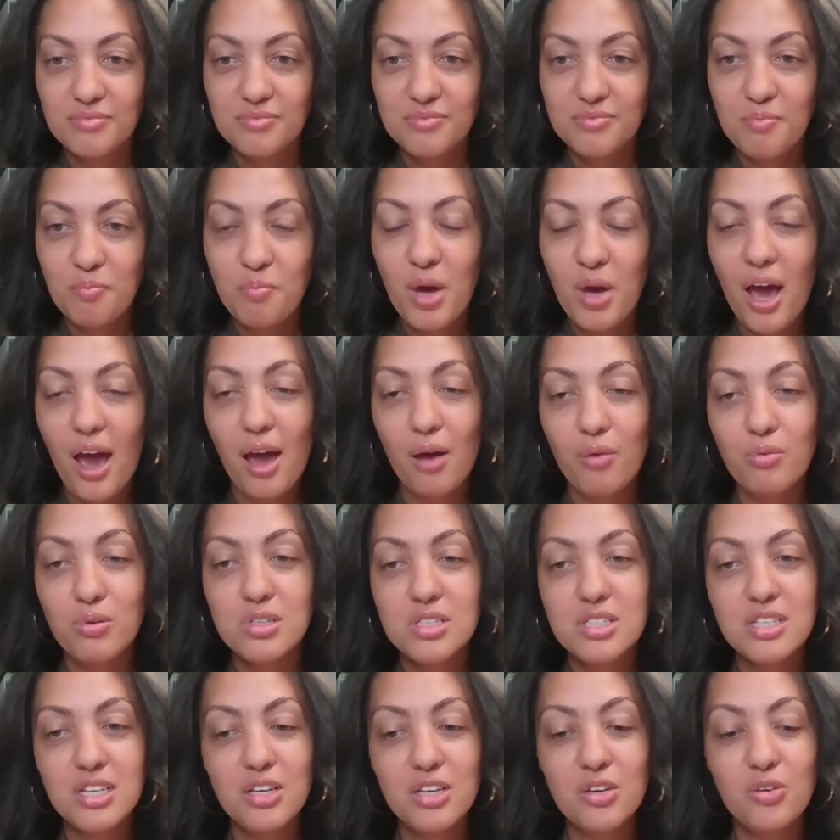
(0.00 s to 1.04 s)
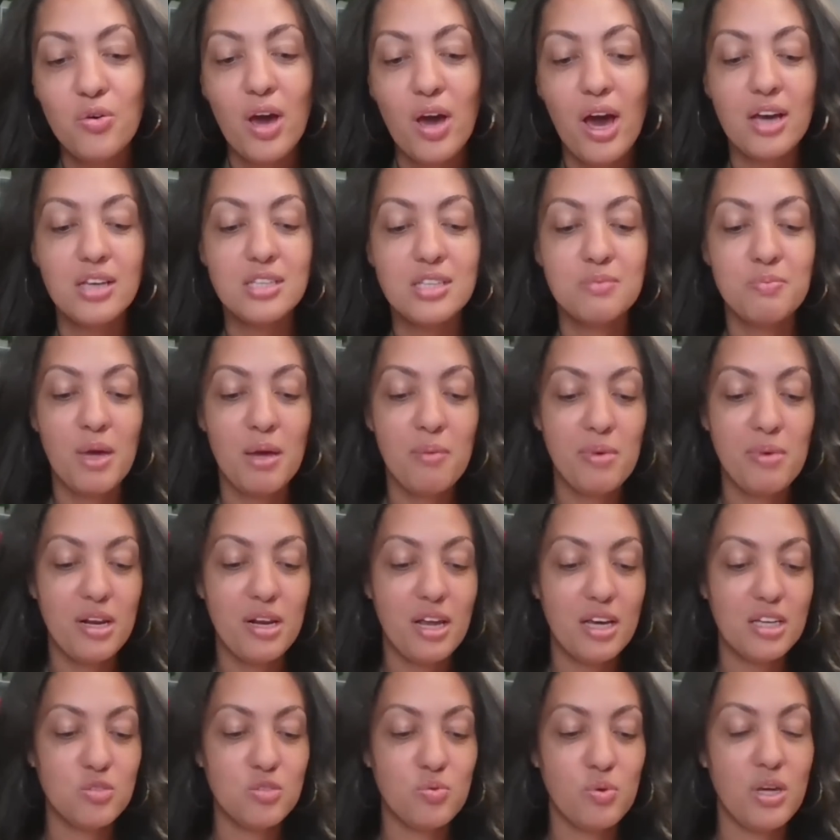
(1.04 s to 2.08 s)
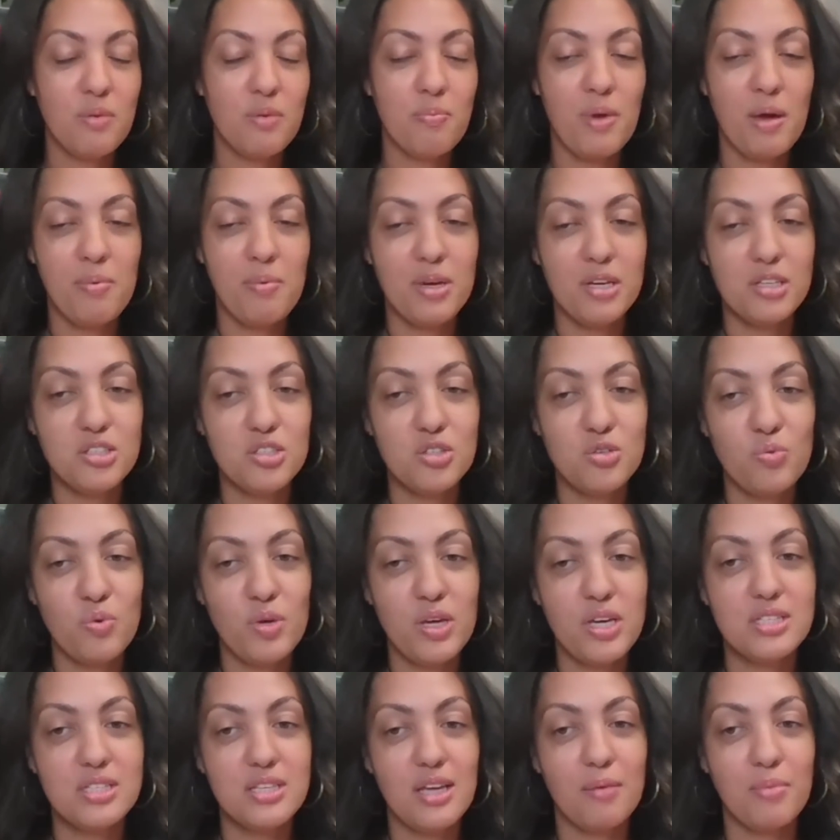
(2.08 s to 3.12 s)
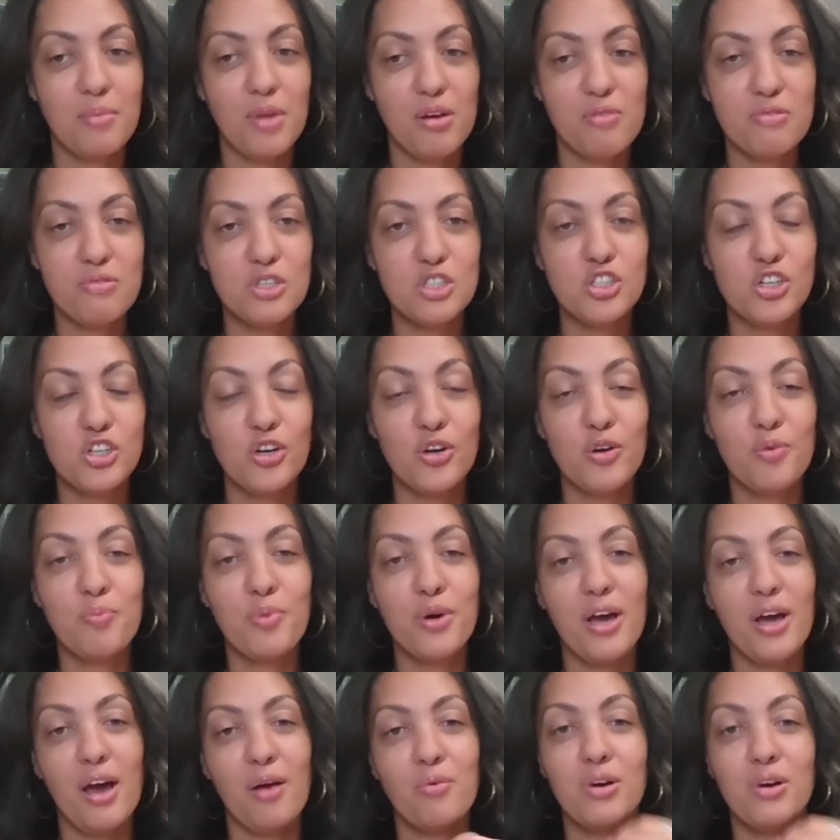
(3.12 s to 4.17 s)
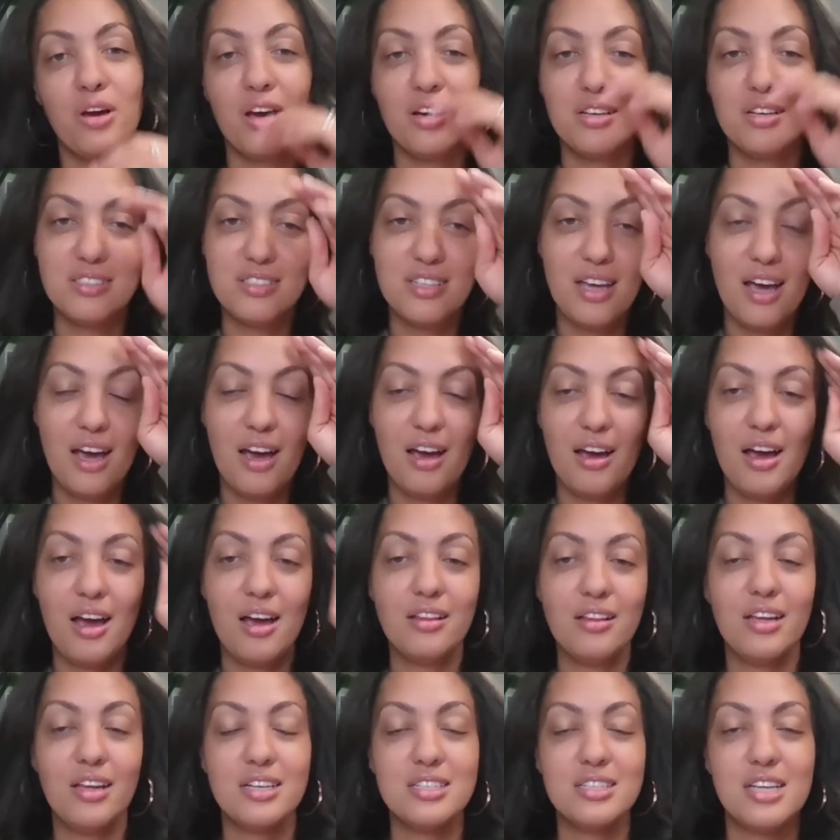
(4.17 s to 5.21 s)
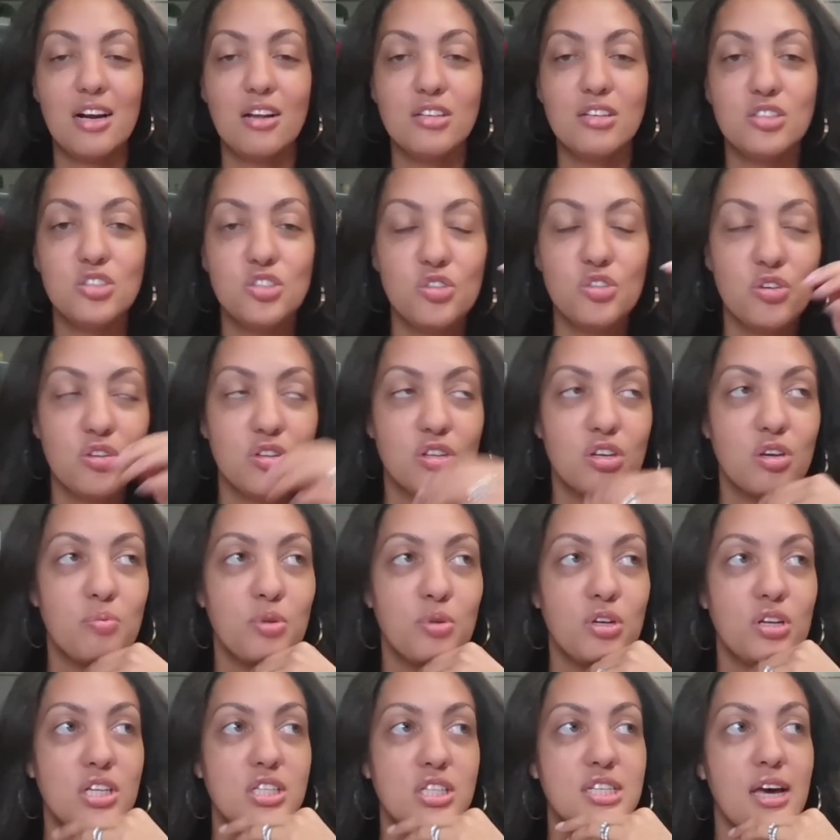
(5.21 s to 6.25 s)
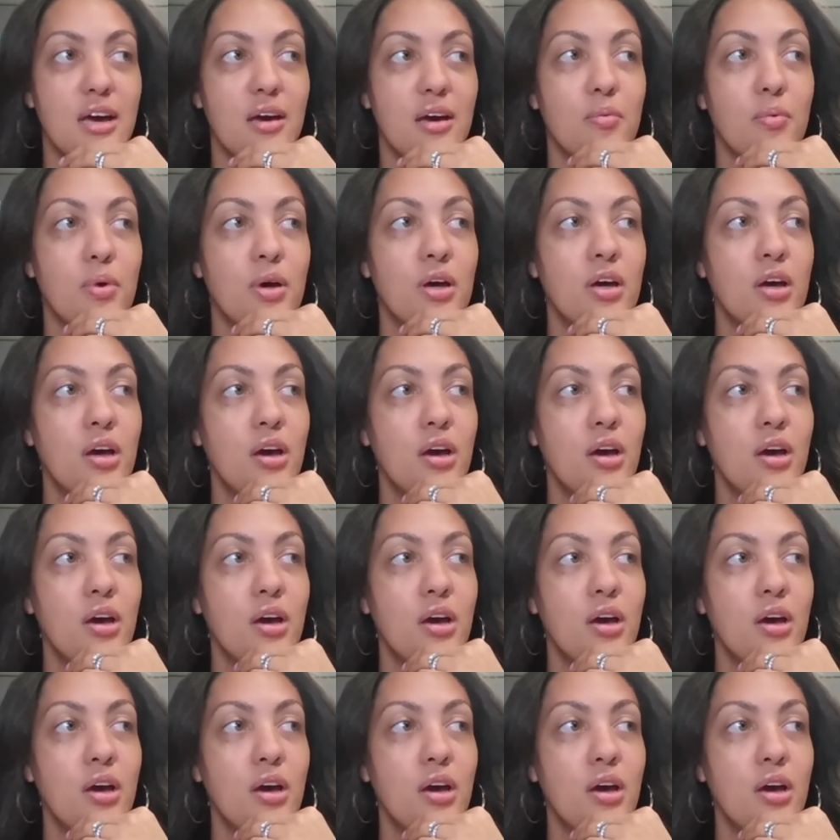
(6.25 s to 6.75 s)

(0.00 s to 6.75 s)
But I will see you guys maybe next week, maybe in 2 weeks. I'm not for sure, but I will guys, like I said, I'll let you know in the community tab.